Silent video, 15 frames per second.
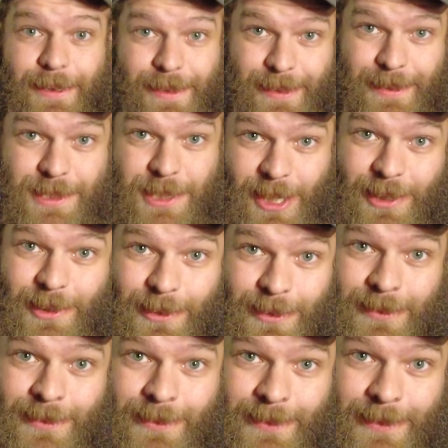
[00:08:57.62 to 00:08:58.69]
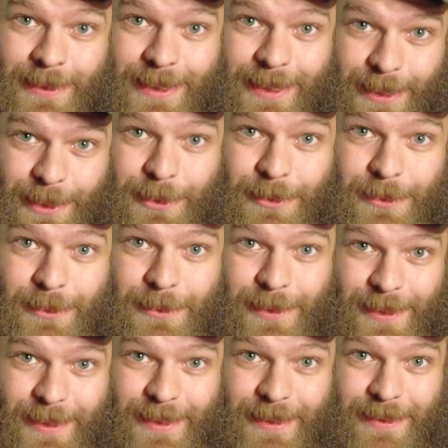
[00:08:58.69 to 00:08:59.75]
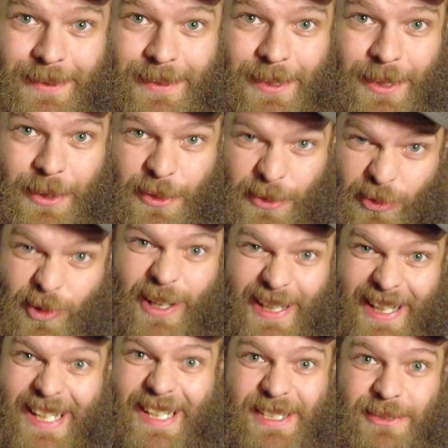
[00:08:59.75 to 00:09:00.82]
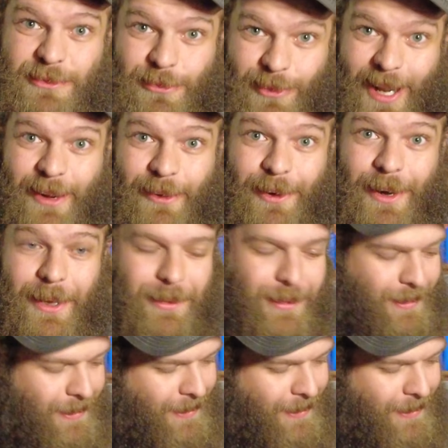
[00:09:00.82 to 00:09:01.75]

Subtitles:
in the jungle, you know, where the 3 kids ride around,